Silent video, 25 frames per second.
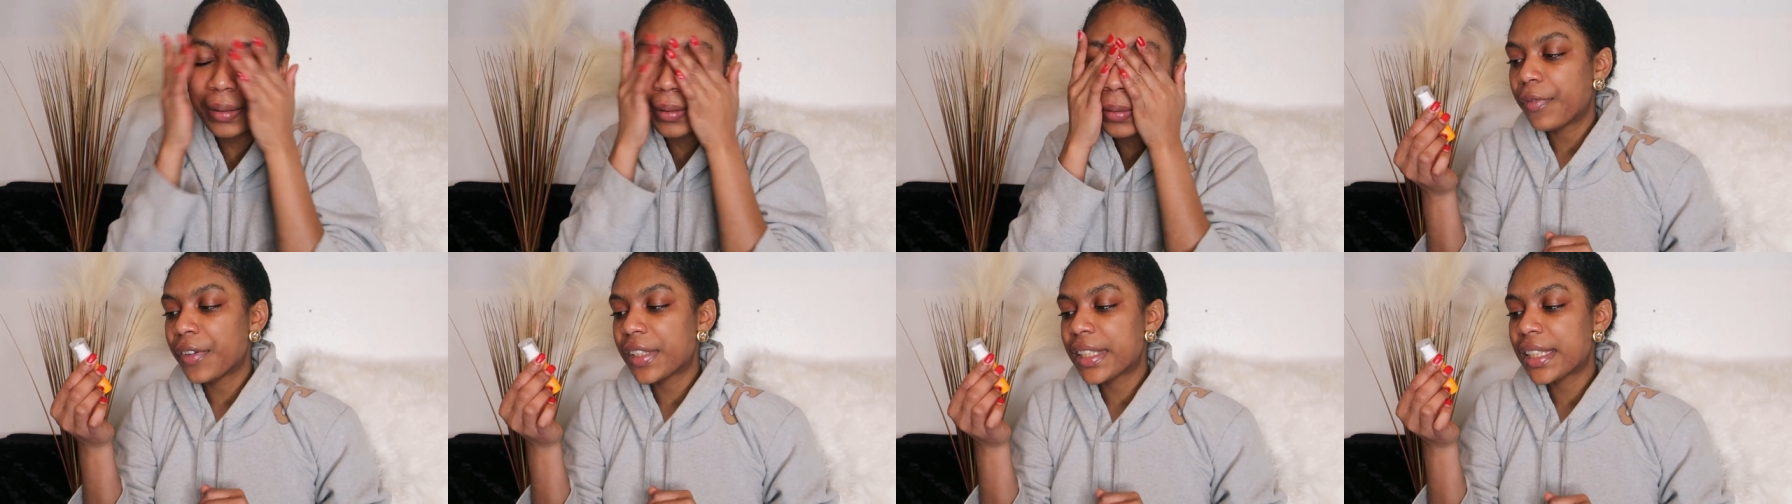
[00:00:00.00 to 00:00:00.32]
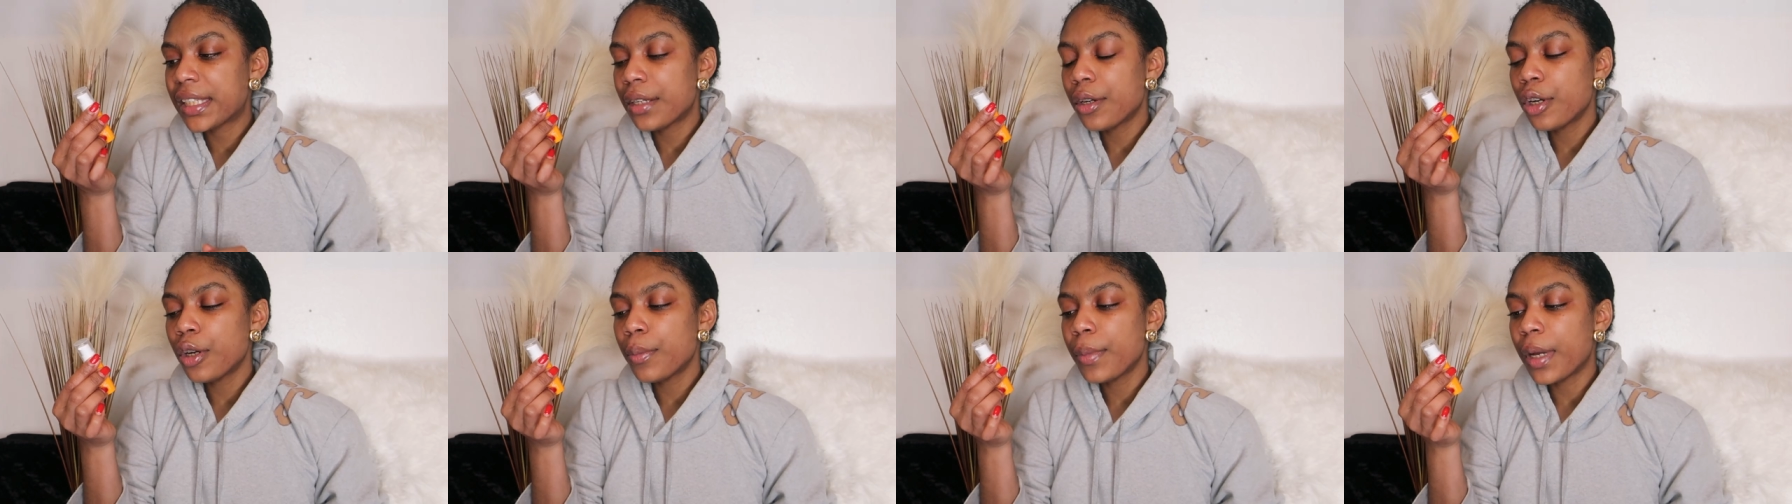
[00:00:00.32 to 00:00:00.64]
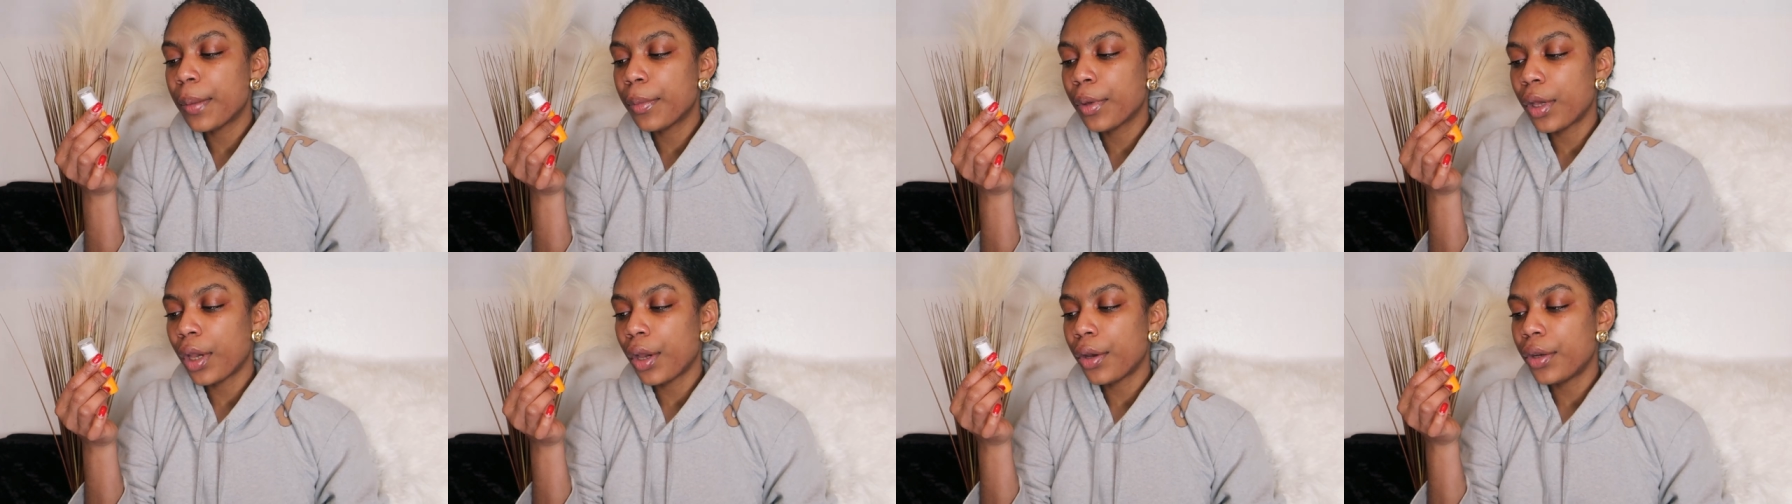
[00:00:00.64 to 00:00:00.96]
For serum,
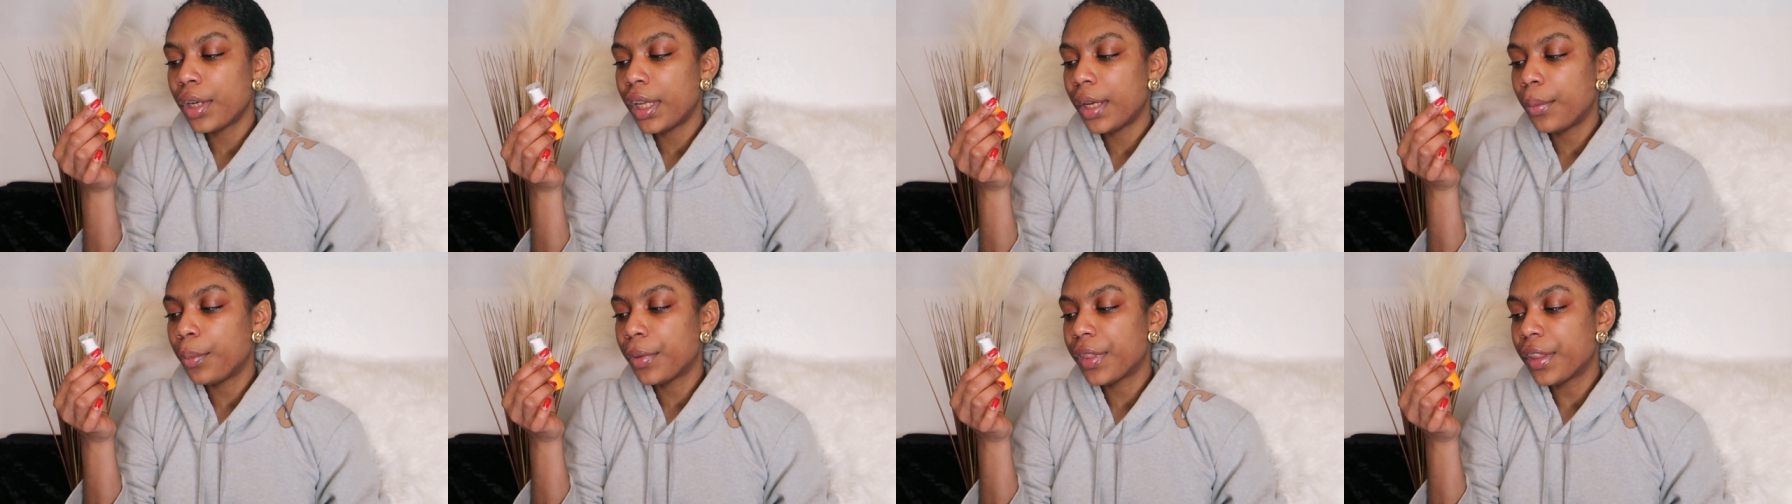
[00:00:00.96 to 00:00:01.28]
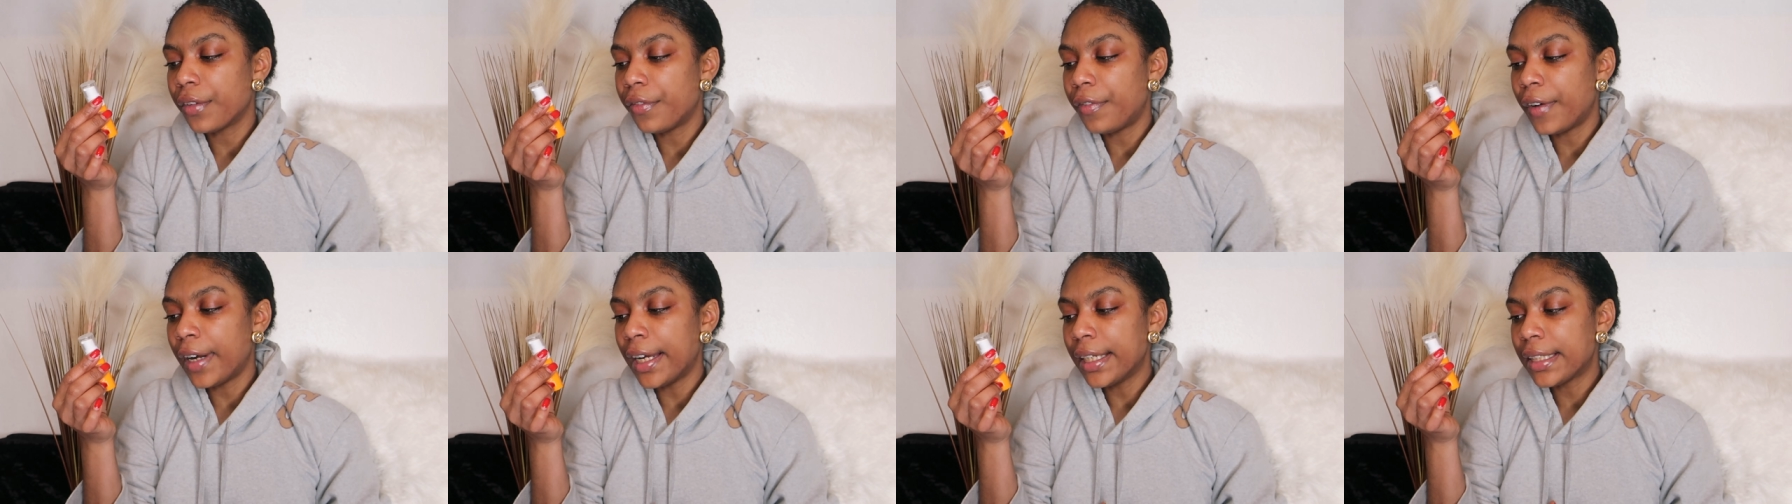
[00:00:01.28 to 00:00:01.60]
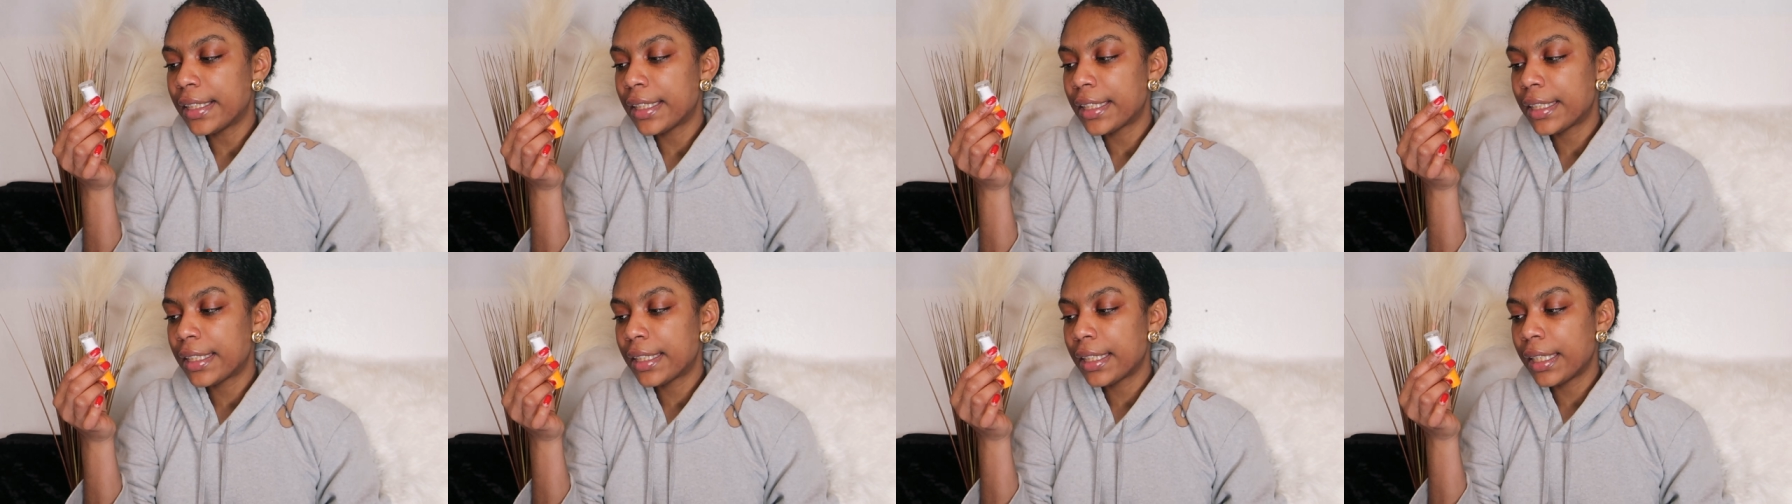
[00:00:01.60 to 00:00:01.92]
I'm going in with the
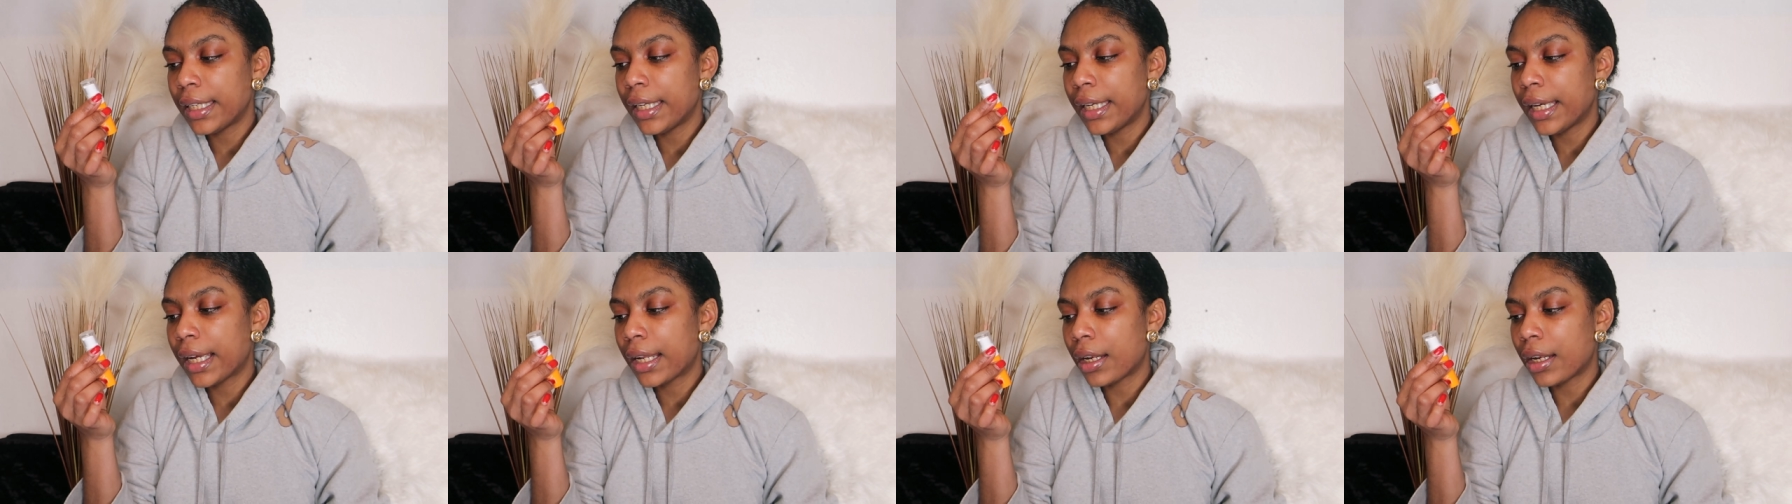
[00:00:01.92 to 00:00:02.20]
Vita-C